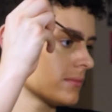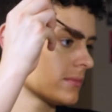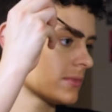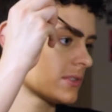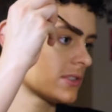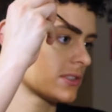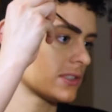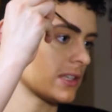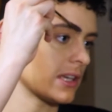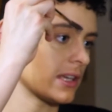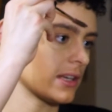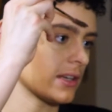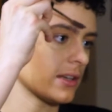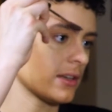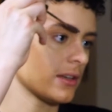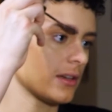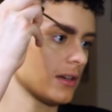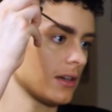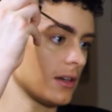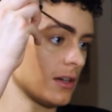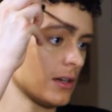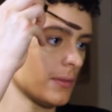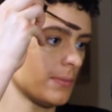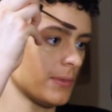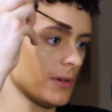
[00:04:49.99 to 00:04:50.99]
stand
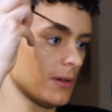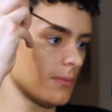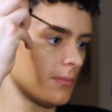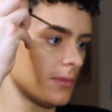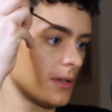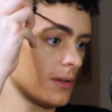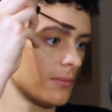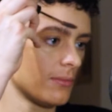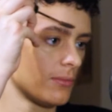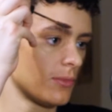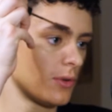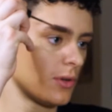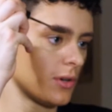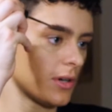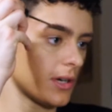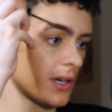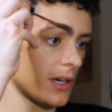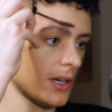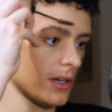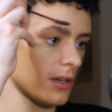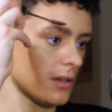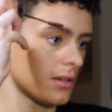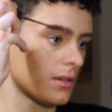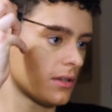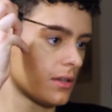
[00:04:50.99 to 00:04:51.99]
up a bit more.